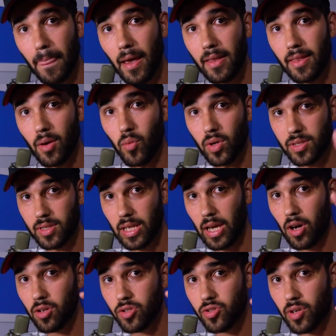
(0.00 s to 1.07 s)
and then what's the
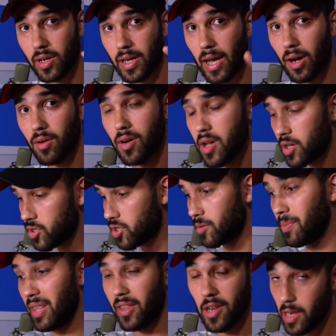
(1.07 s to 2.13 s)
Ultra now should
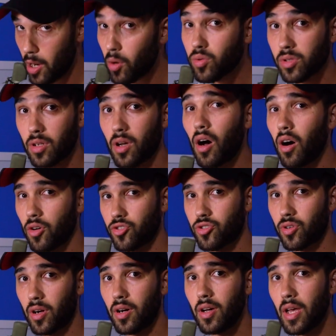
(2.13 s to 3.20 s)
be the Note
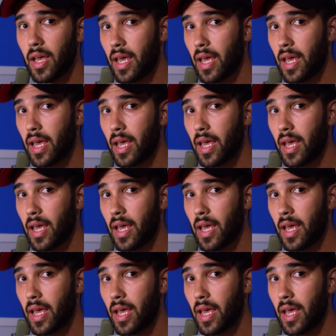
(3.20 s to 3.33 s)
Ultra,